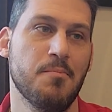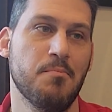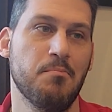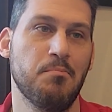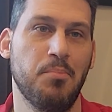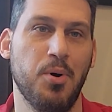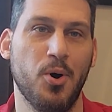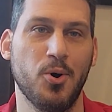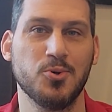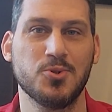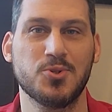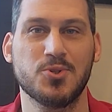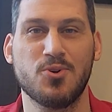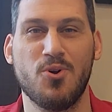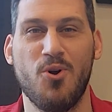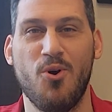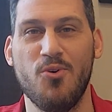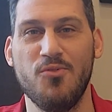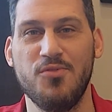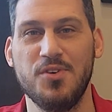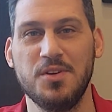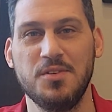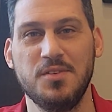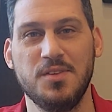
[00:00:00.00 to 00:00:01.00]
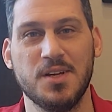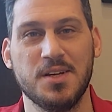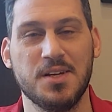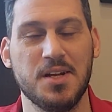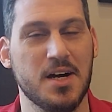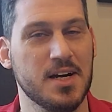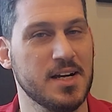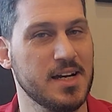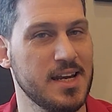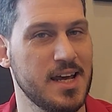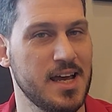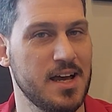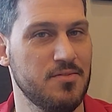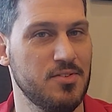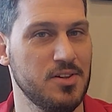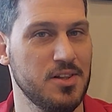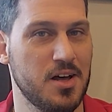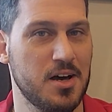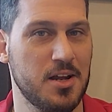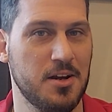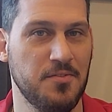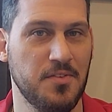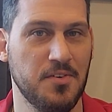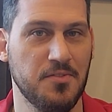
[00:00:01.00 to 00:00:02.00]
post-COVID, they're not going to have a
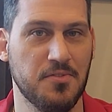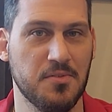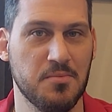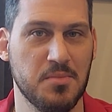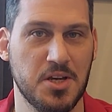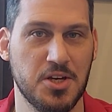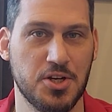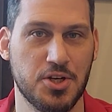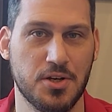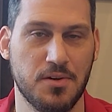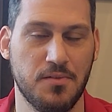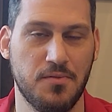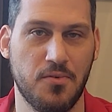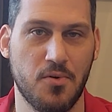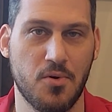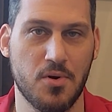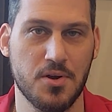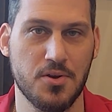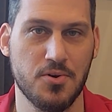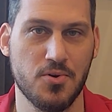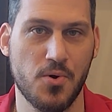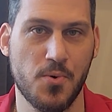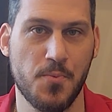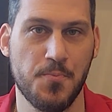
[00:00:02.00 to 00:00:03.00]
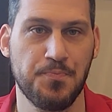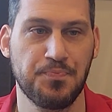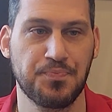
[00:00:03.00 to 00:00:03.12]
lot of information for you.